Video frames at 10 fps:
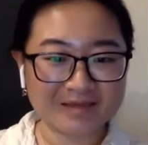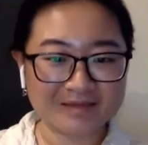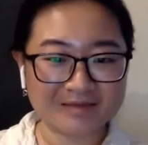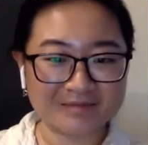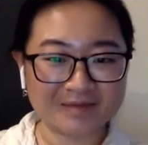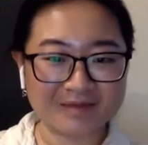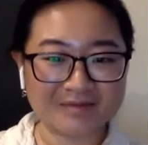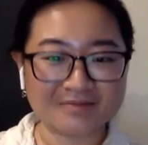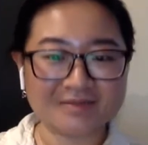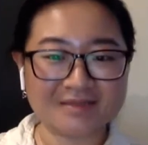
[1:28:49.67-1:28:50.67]
And
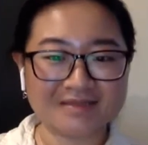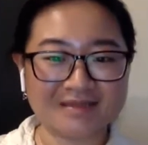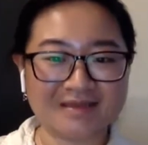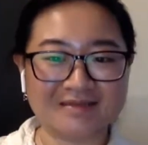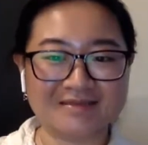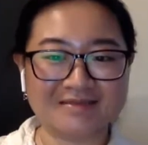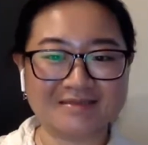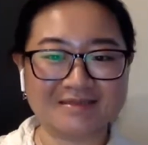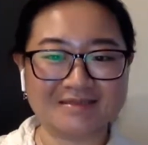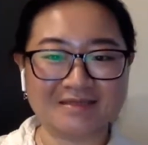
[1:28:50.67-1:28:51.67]
I'd also like to thank the
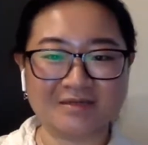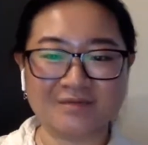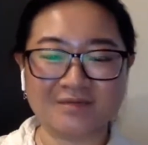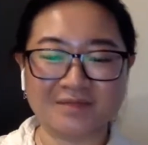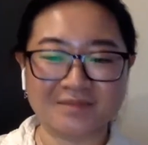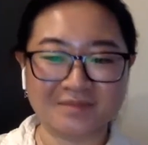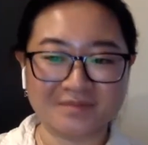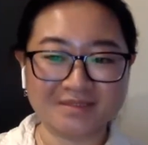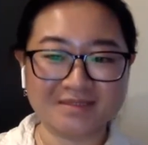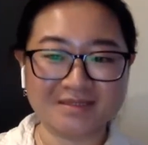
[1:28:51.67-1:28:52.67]
CITYZEN committee
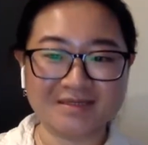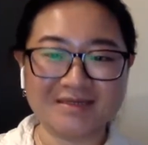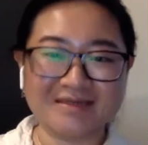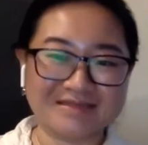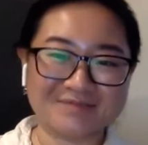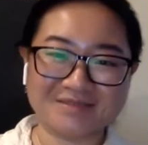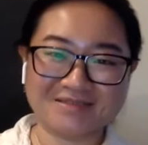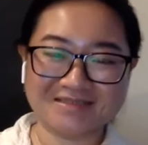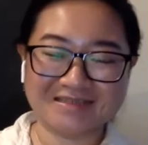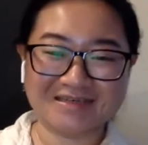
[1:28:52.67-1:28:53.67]
members,
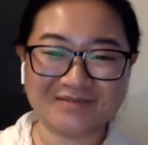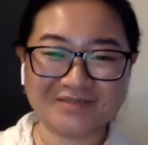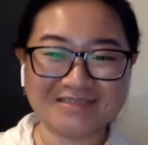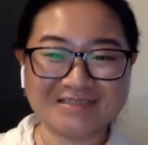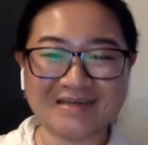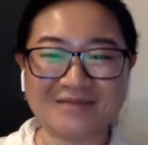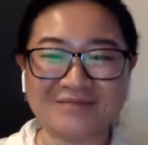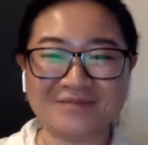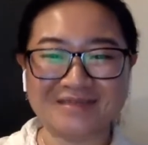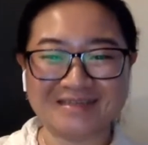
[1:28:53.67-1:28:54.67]
especially
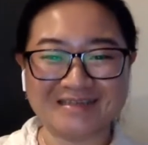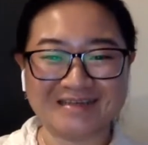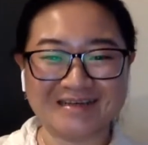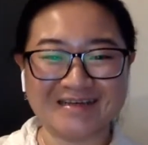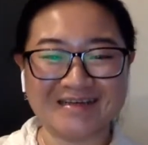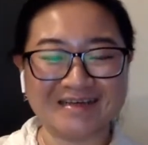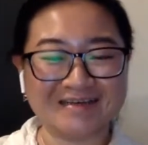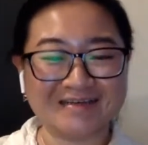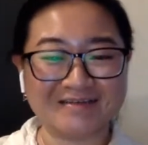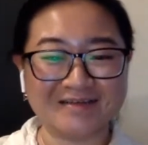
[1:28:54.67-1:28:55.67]
Kavisha, Belinda,
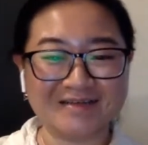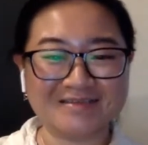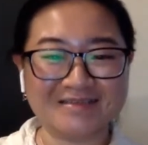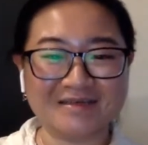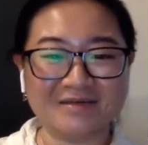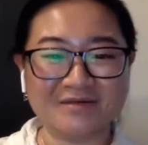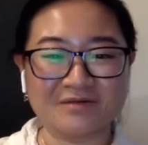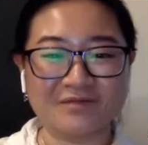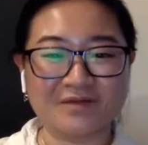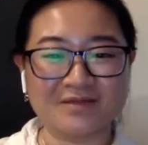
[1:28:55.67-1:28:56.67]
and Grace,
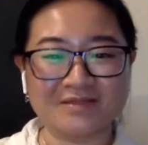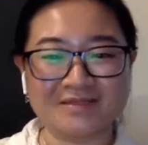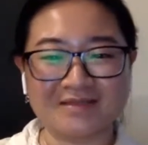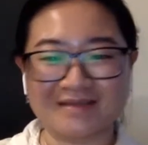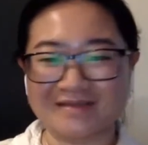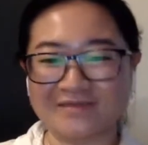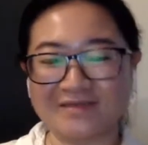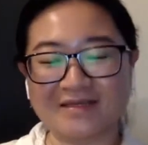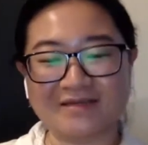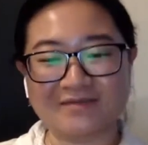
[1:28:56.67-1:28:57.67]
who volunteered
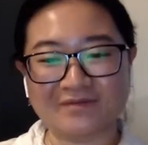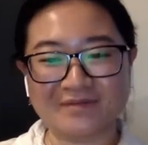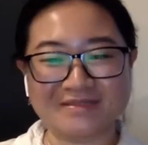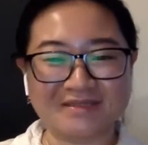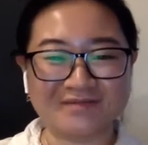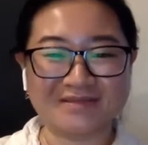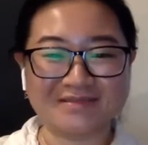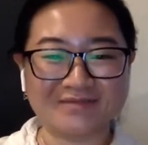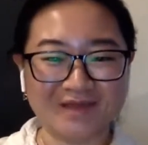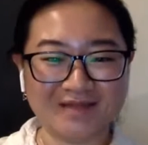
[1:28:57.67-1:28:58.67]
actively in the formation of
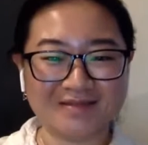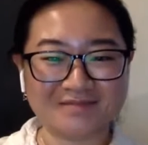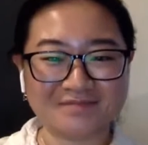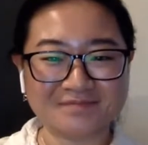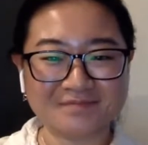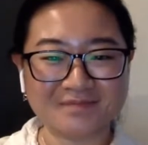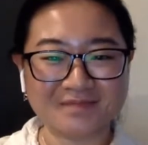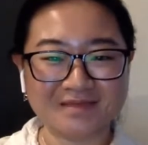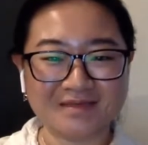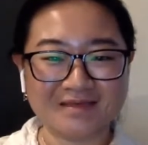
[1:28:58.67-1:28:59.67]
this event.
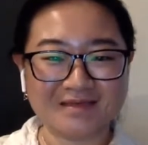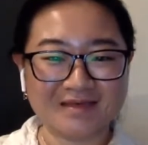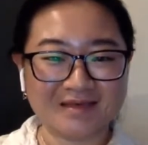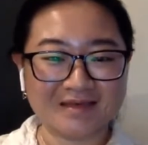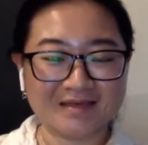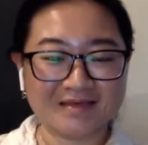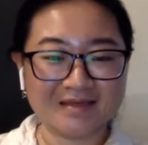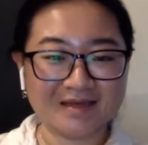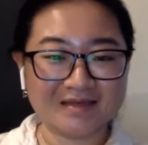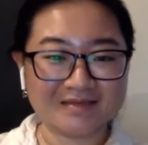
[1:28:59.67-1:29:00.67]

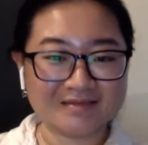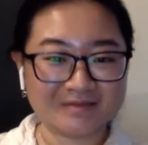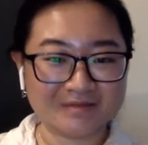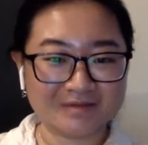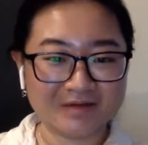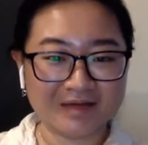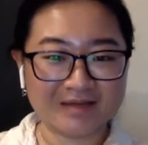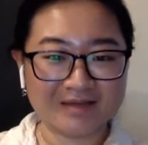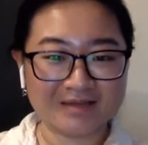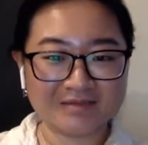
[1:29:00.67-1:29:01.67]
And yeah, so
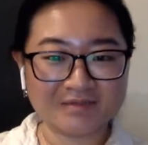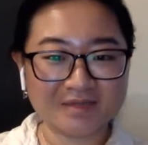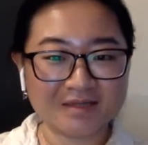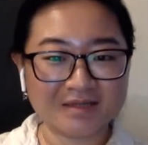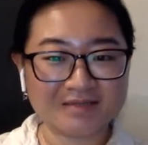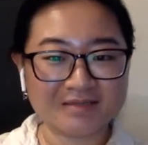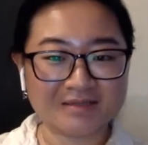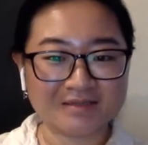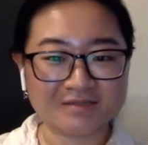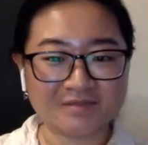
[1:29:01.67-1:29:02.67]
I'd like to make a last
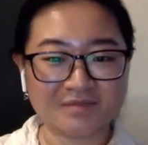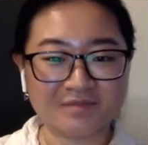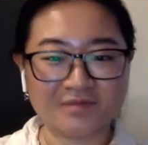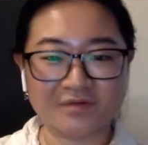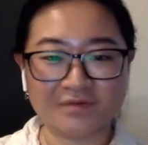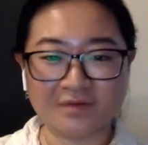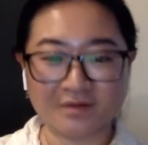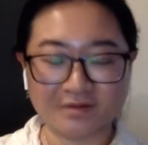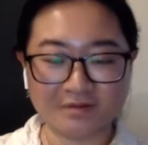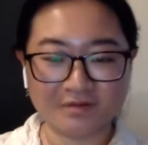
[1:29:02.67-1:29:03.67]
announcement before we all